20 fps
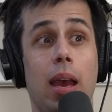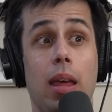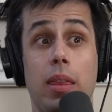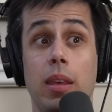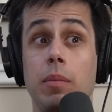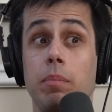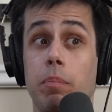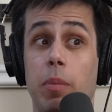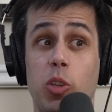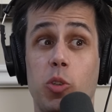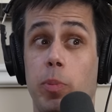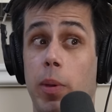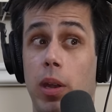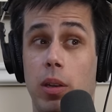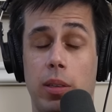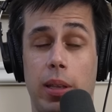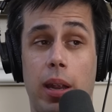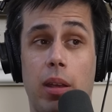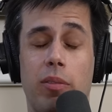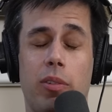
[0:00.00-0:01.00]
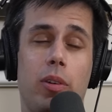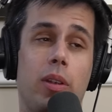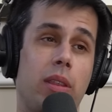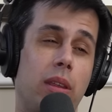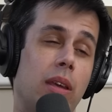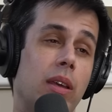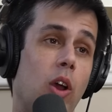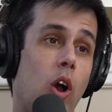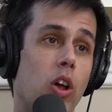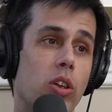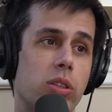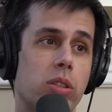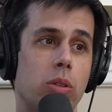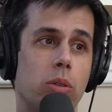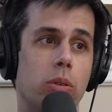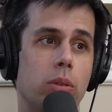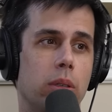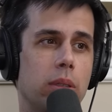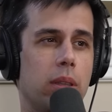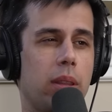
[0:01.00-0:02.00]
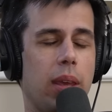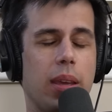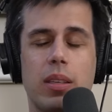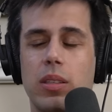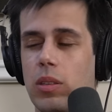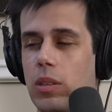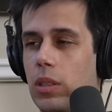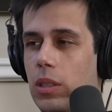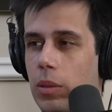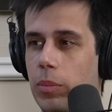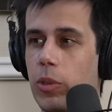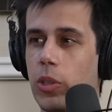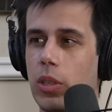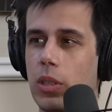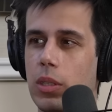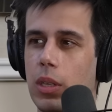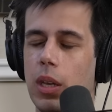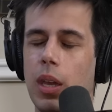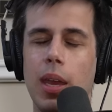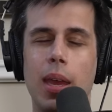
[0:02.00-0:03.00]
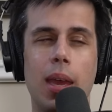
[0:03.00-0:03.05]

I think much better than ever. I think also thanks to the community.